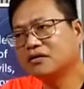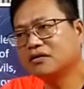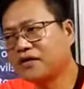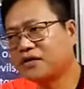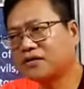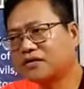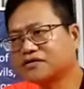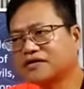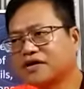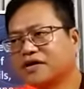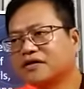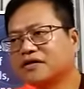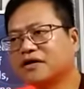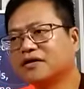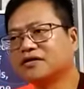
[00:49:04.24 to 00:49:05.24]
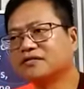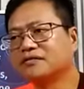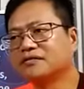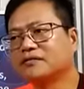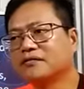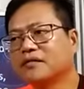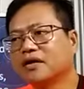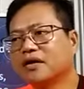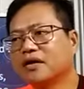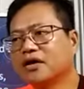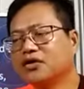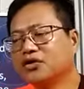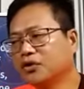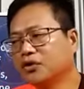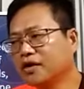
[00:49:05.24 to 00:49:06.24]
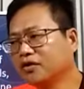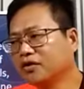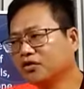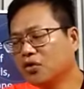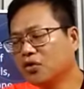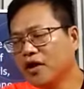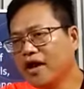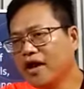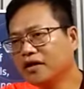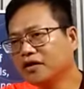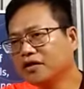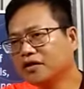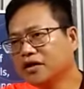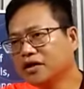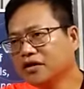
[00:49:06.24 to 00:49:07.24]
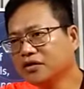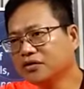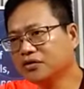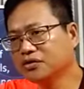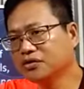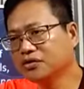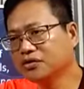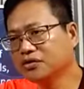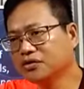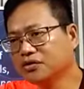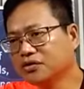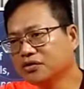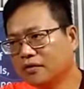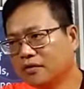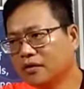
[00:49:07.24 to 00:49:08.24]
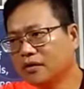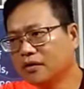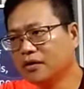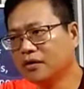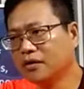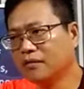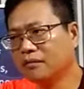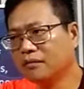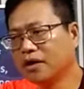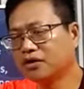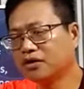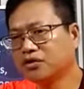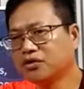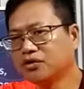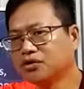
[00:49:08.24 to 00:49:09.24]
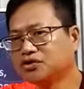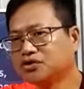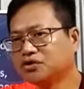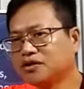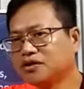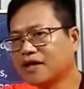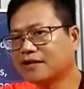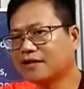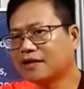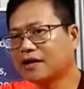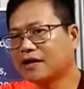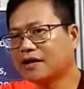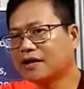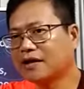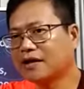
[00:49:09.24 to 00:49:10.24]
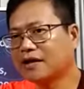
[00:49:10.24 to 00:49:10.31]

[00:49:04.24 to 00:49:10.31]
or Satan, you can do anything to Job, but you should not kill him.